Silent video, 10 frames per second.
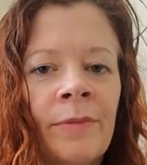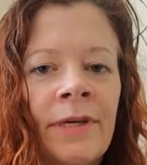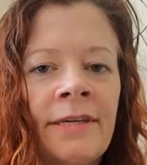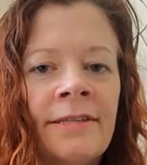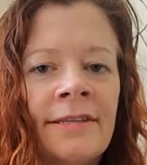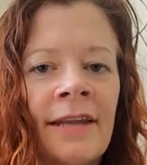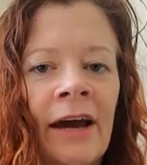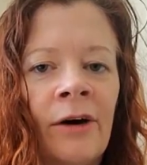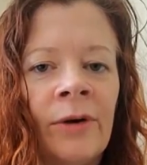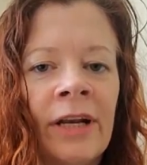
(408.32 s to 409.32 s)
Peace
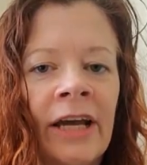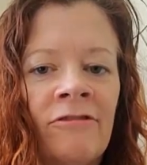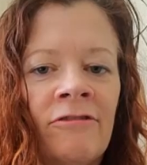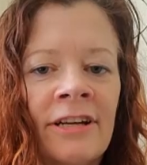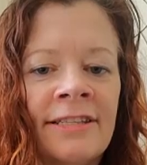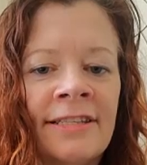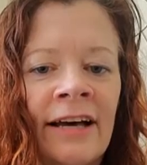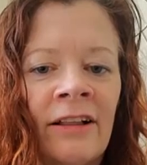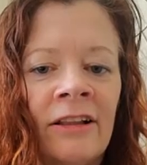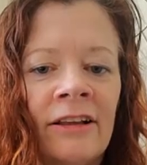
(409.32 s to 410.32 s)
now in every
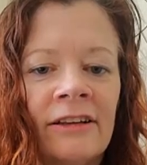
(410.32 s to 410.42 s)
cell.